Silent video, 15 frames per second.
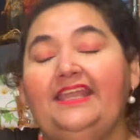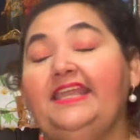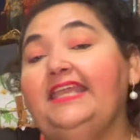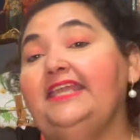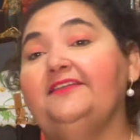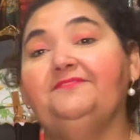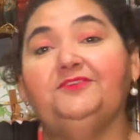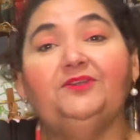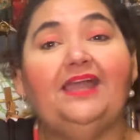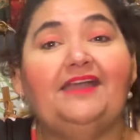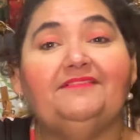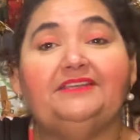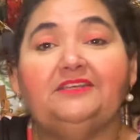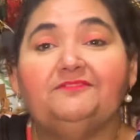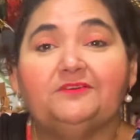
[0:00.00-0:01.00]
If you
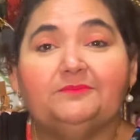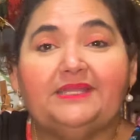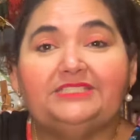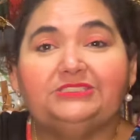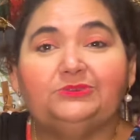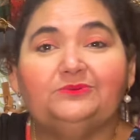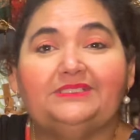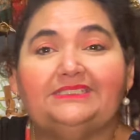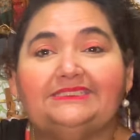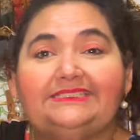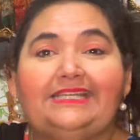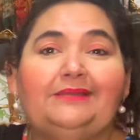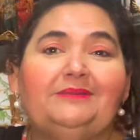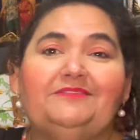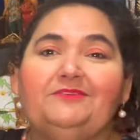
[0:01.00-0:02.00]
have any information you want to
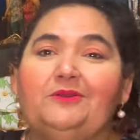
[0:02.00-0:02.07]
tell me, if you